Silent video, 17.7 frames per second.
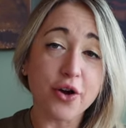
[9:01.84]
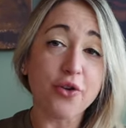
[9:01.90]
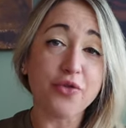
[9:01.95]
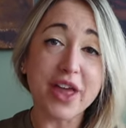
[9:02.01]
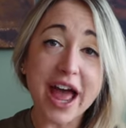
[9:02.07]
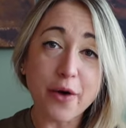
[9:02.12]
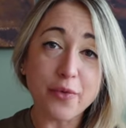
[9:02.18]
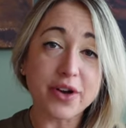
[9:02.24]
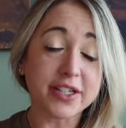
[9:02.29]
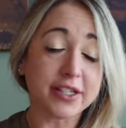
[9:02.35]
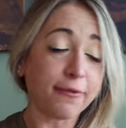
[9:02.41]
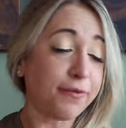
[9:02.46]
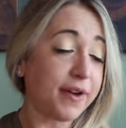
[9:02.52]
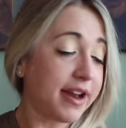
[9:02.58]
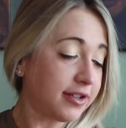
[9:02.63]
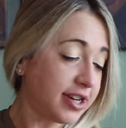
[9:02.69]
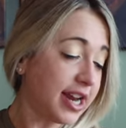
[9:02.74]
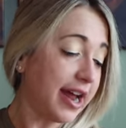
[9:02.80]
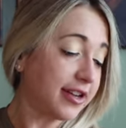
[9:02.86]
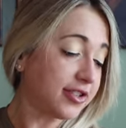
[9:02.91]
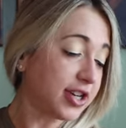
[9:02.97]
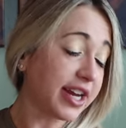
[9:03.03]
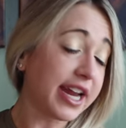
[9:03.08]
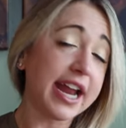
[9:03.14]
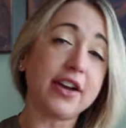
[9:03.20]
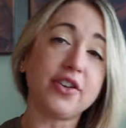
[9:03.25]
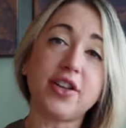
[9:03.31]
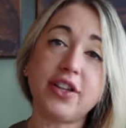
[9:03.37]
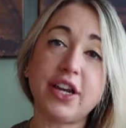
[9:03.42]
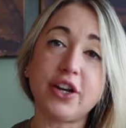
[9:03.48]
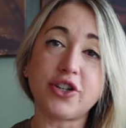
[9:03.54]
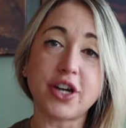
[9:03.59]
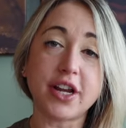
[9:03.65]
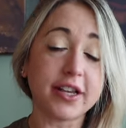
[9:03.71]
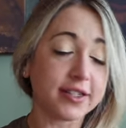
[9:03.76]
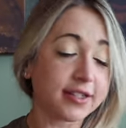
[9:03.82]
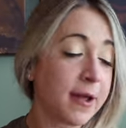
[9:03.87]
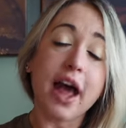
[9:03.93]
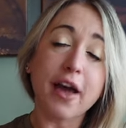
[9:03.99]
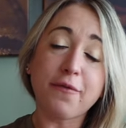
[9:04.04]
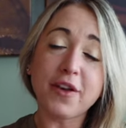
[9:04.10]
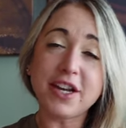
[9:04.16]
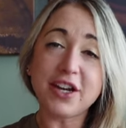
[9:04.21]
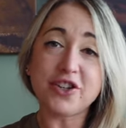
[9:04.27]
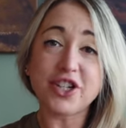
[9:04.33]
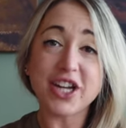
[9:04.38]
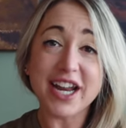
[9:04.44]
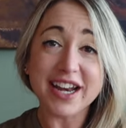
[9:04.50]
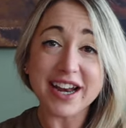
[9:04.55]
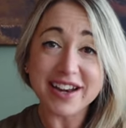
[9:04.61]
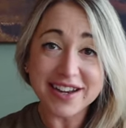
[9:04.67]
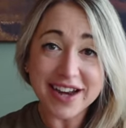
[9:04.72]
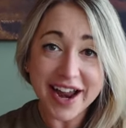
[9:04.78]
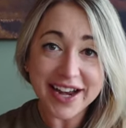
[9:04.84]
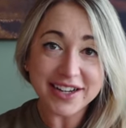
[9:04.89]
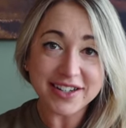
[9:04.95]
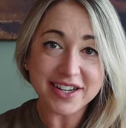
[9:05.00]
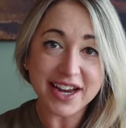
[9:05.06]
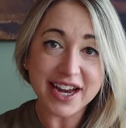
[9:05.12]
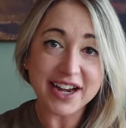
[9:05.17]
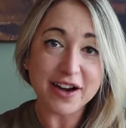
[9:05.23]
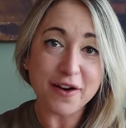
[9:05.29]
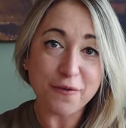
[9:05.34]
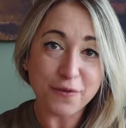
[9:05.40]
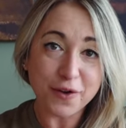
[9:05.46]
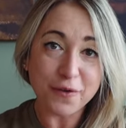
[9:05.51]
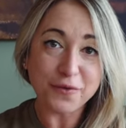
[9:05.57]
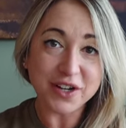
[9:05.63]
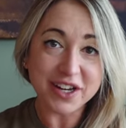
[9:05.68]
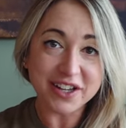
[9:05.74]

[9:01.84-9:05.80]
that was fantastic and delicious. I finished in 1956.